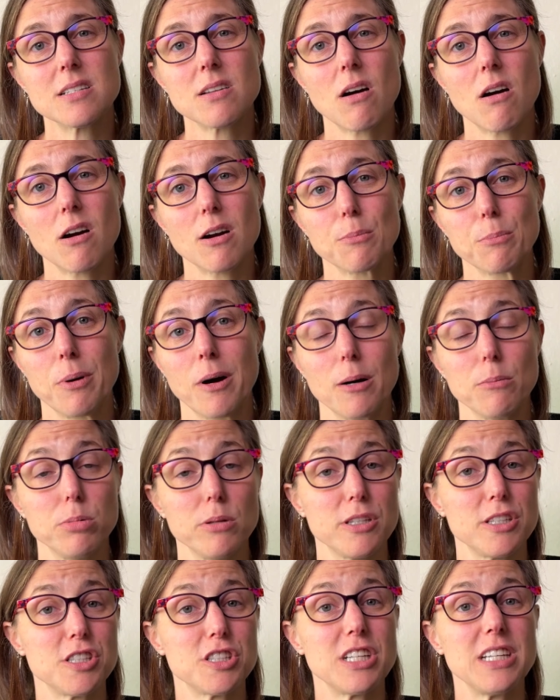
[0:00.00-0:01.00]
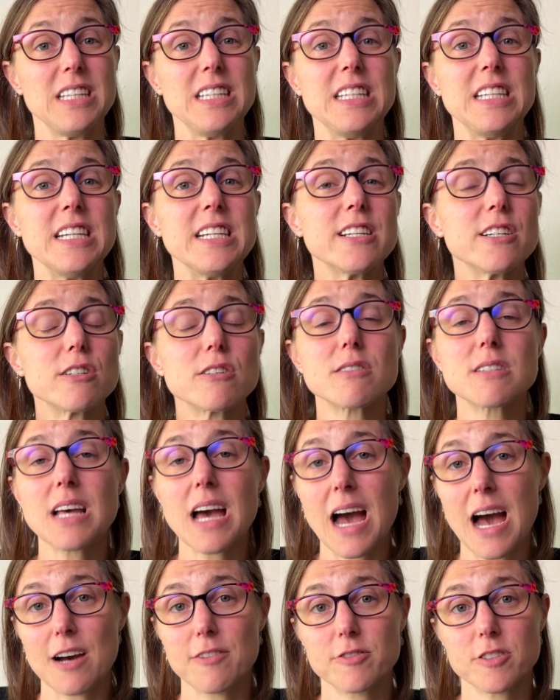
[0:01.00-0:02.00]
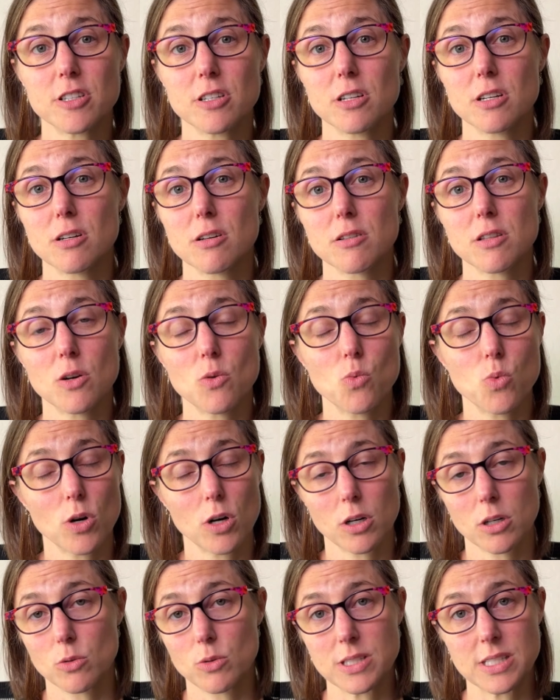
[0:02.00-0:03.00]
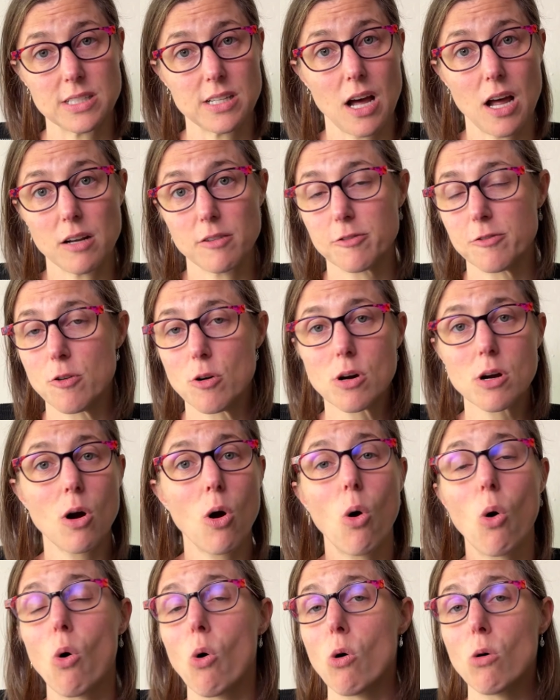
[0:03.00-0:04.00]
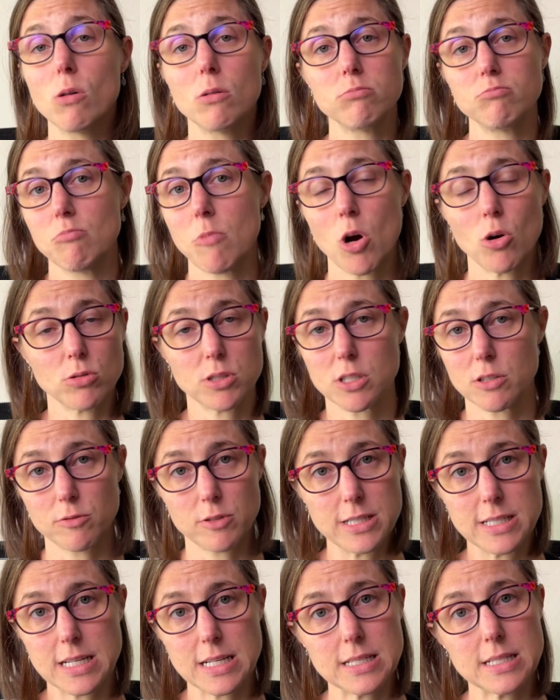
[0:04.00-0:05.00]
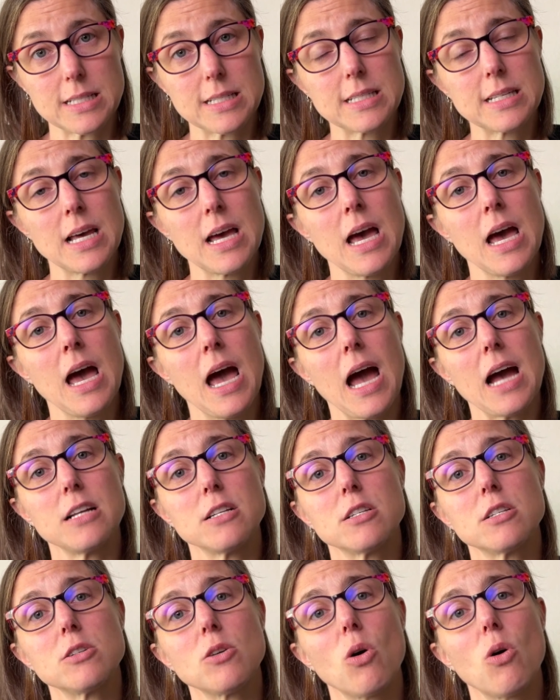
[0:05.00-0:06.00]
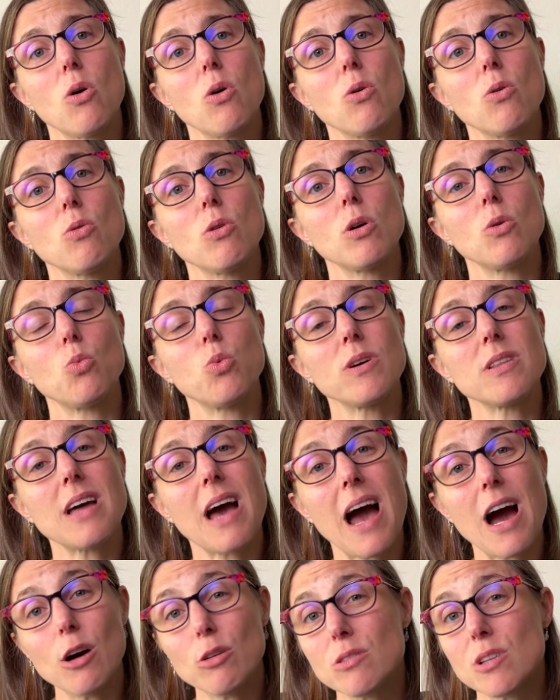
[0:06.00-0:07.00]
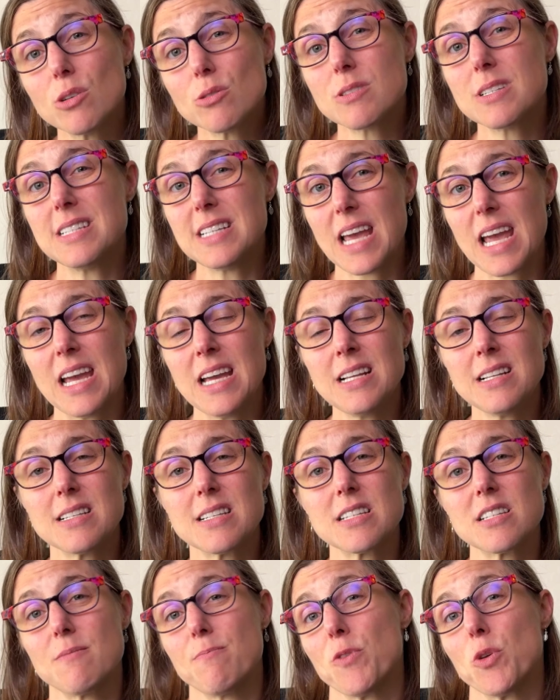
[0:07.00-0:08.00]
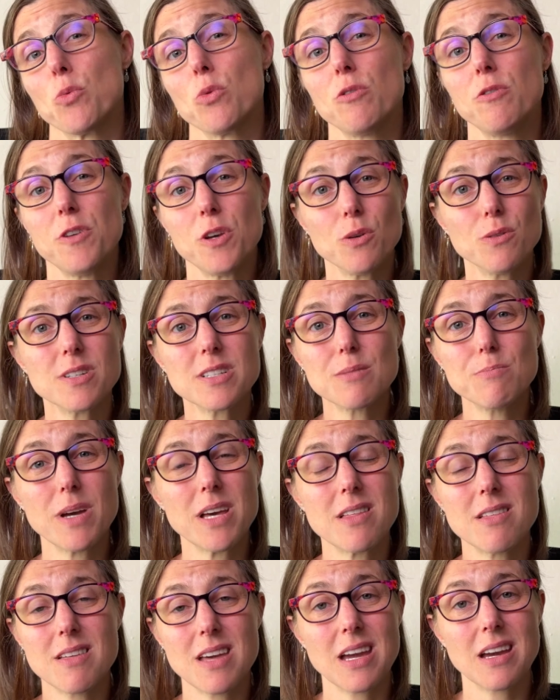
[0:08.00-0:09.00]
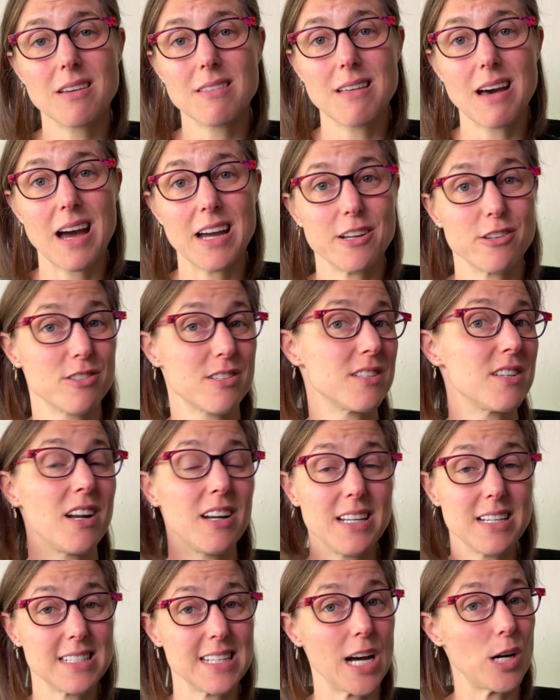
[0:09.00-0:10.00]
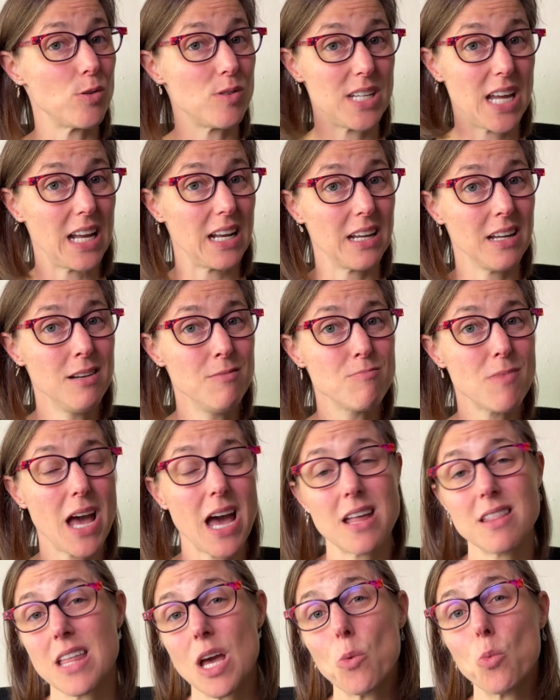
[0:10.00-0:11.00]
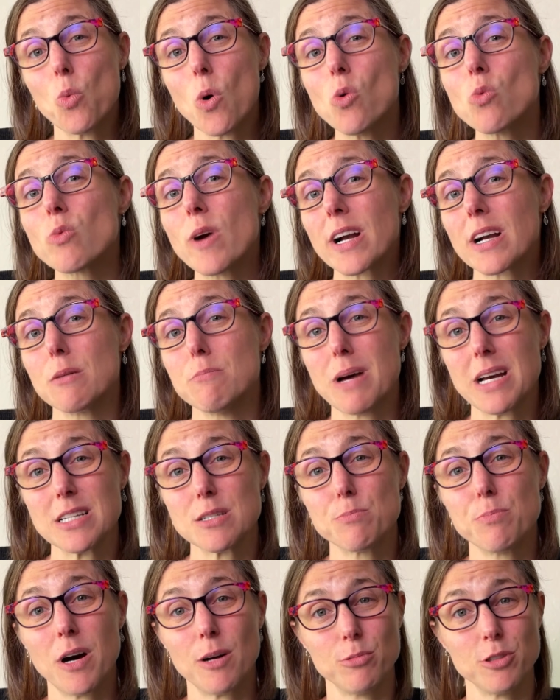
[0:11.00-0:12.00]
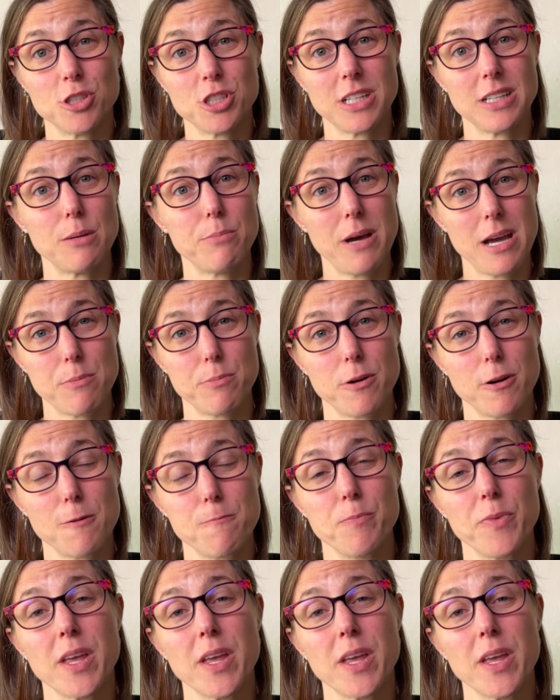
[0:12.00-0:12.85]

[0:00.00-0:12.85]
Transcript: are published years after the work was done for a whole host of reasons. And so without those dates, reviewers may think that your study is outdated and they won't recommend publishing the paper.